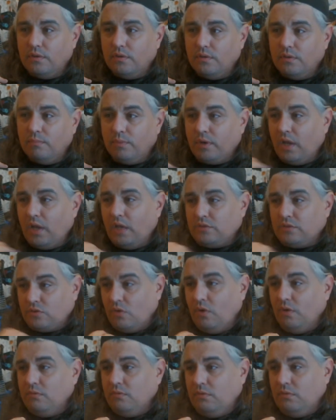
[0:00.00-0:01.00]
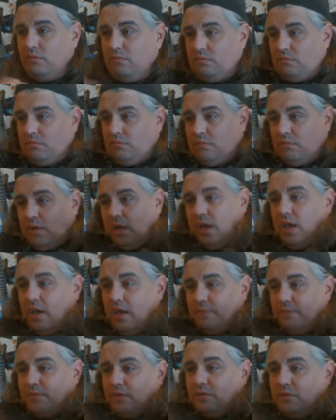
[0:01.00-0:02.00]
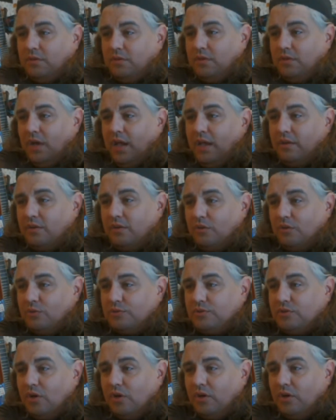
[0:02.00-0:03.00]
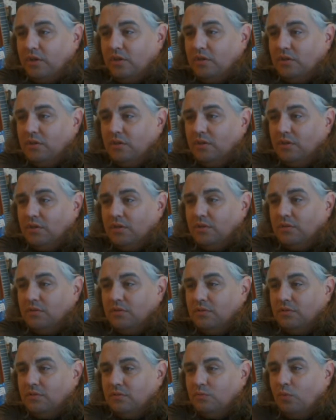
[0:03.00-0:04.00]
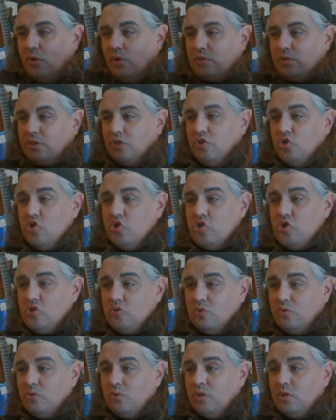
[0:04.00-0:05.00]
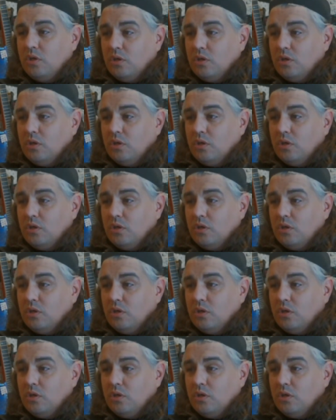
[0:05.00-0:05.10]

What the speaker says: But so I had to go study what the new